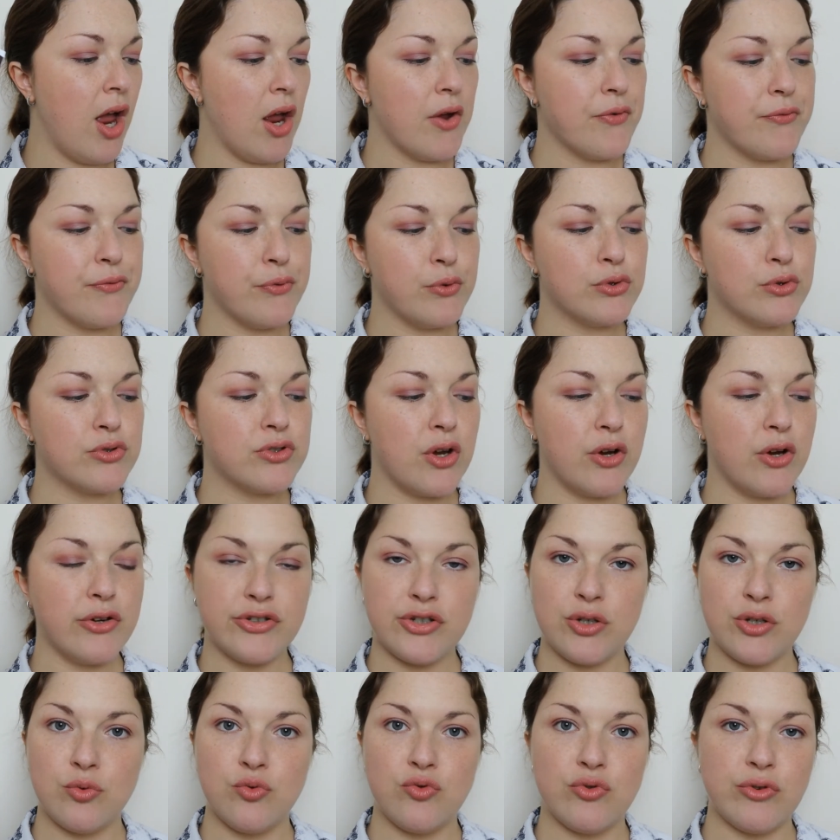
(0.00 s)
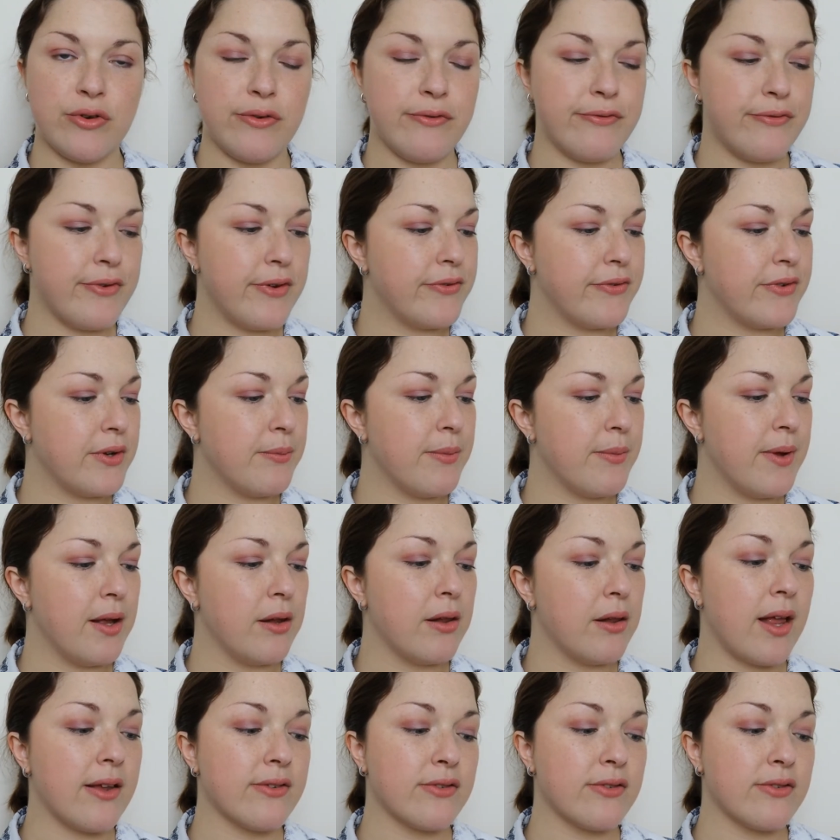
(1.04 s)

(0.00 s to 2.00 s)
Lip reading: A full size 250mm